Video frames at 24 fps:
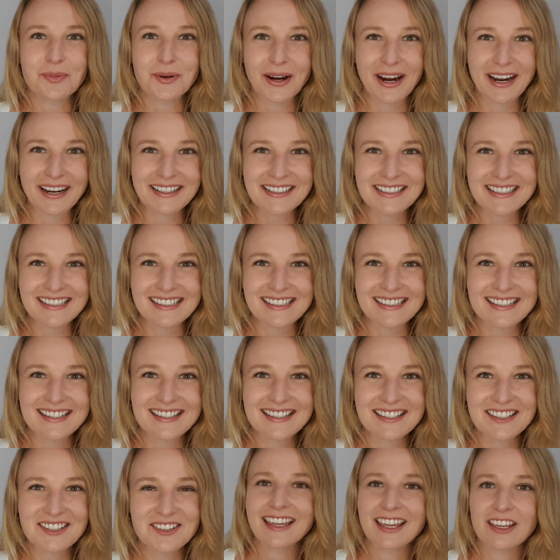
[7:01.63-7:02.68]

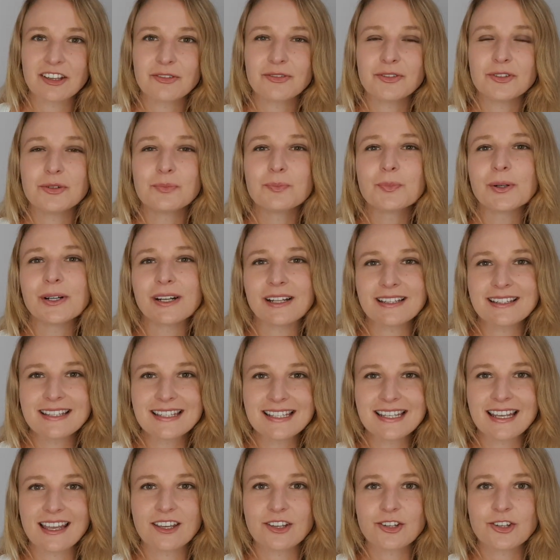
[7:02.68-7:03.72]
practice. Careful
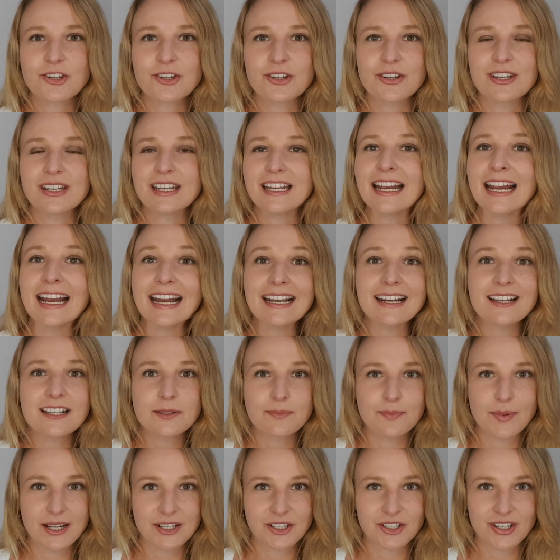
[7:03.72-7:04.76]
pronunciation, in as
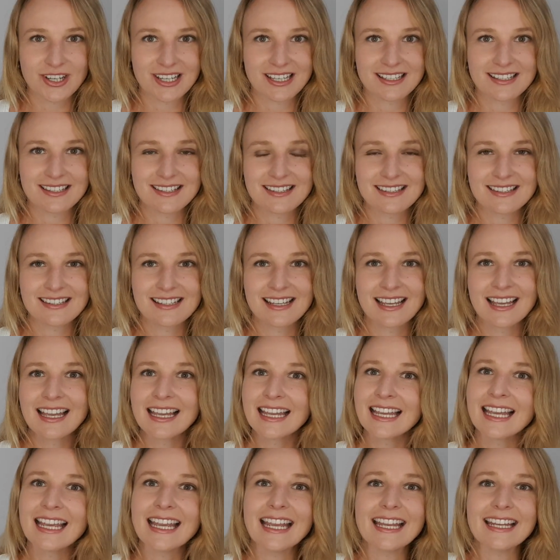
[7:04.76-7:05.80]
much as.
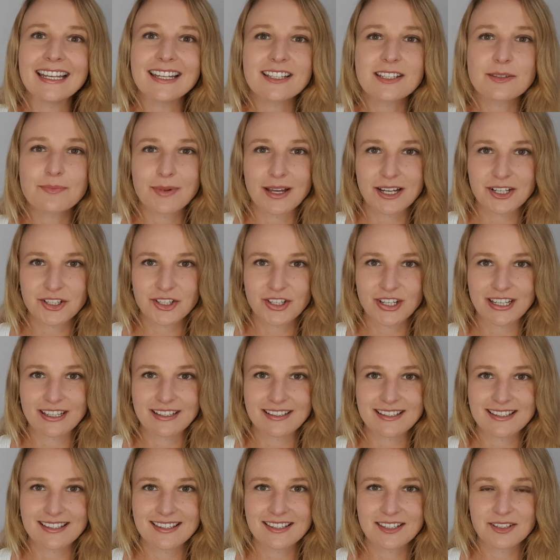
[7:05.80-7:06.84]
In as much
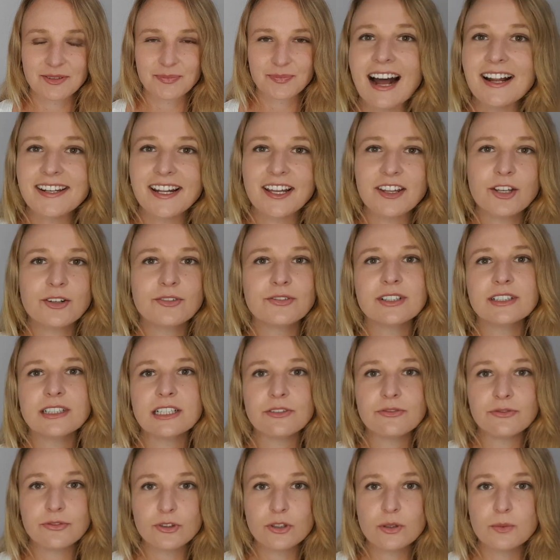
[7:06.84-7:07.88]
as. Another really
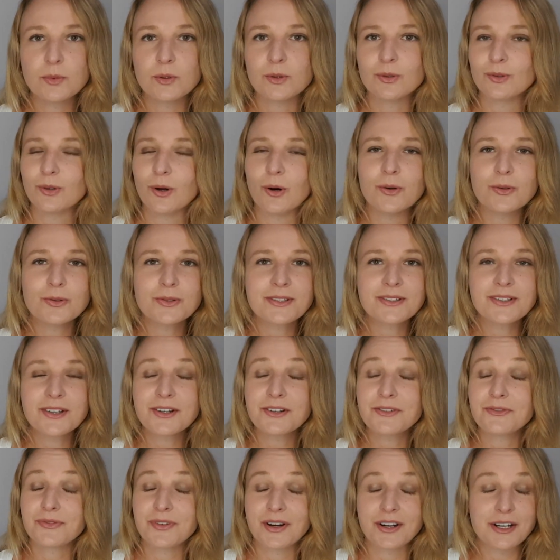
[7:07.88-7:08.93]
formal,
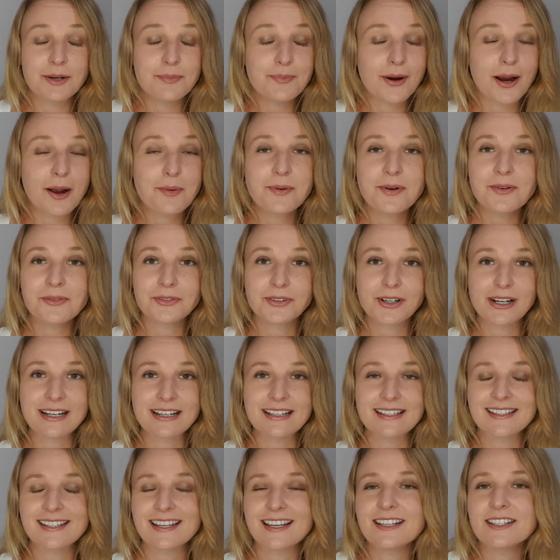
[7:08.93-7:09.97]
also very proper
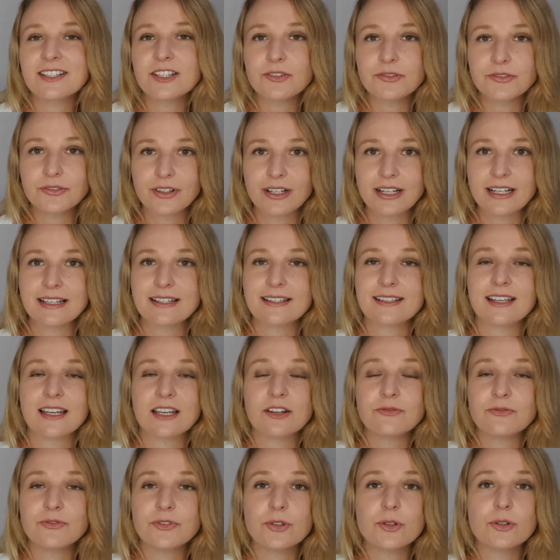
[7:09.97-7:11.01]
phrase is a phrase
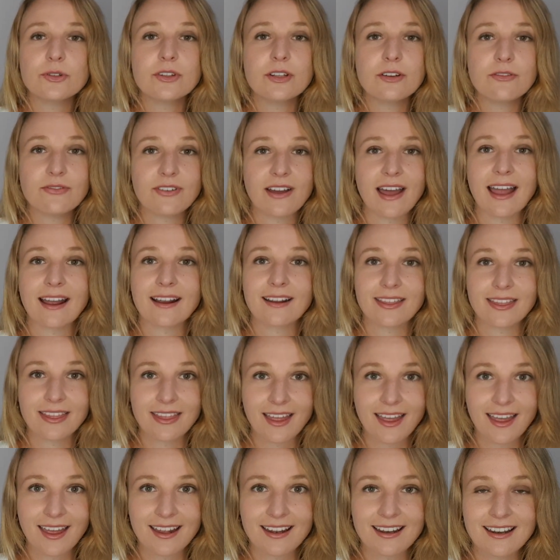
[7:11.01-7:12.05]
in view of the fact
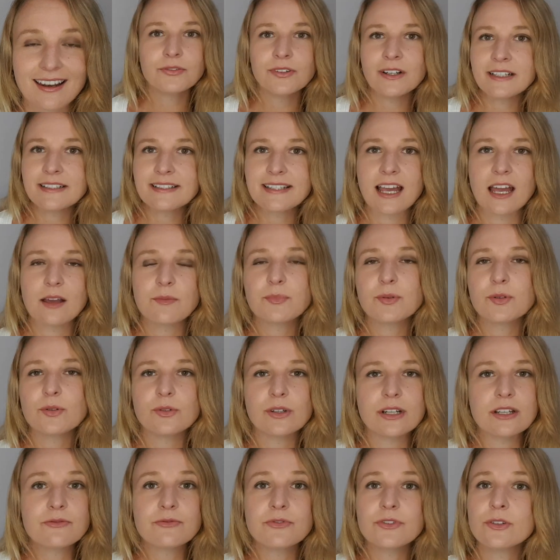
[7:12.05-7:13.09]
that. For example,
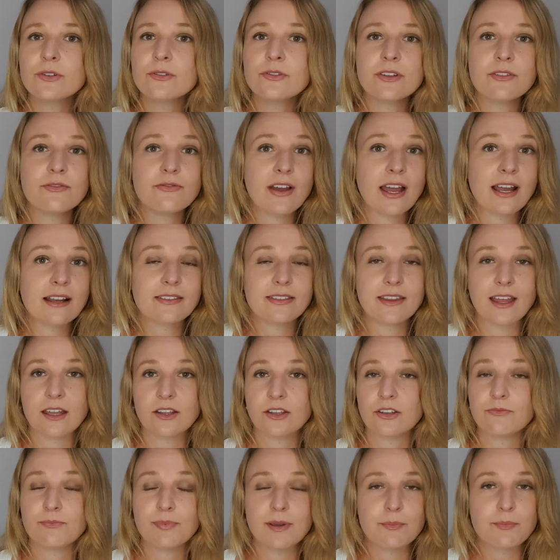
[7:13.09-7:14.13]
in view of the fact that
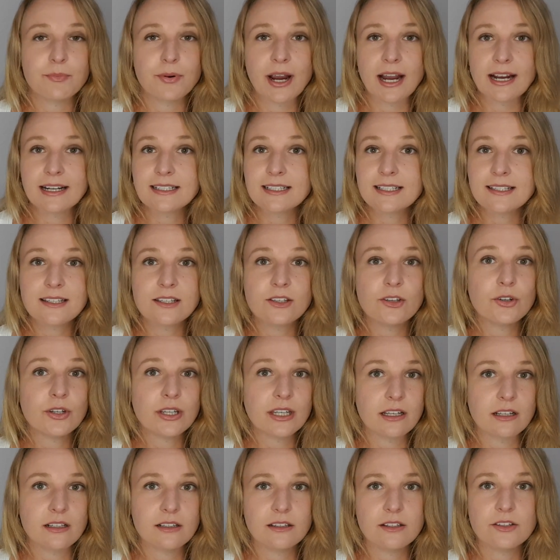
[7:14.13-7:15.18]
you've been practicing your
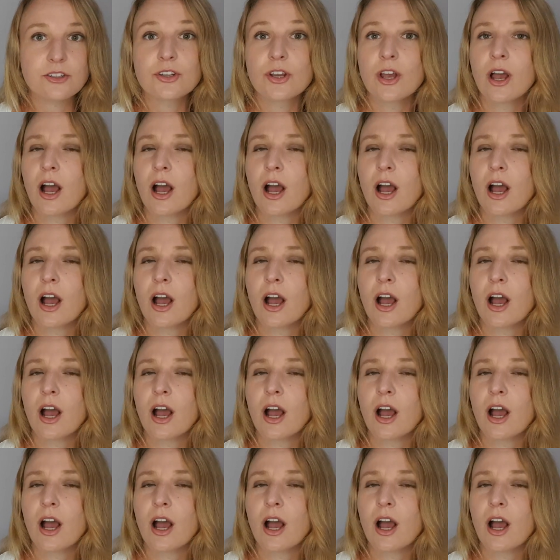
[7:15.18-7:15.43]
English,